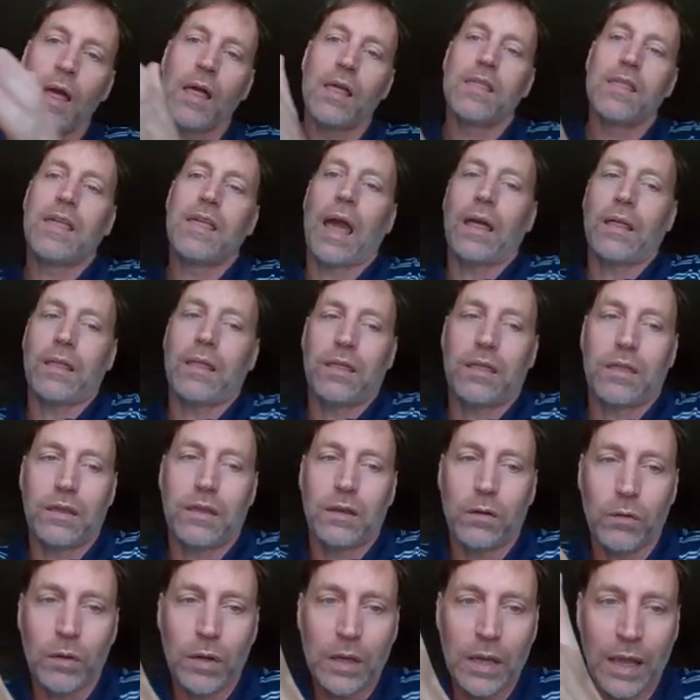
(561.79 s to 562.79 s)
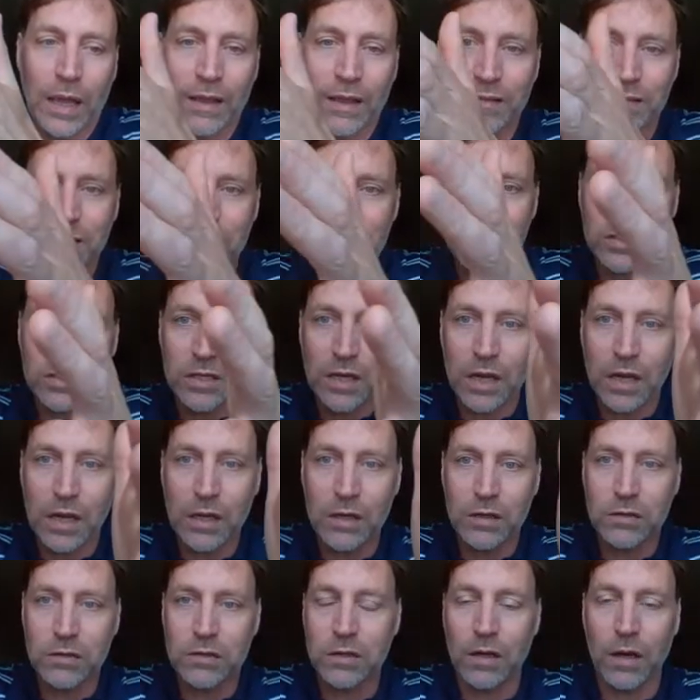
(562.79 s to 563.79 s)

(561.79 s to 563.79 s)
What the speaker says: That theory has changed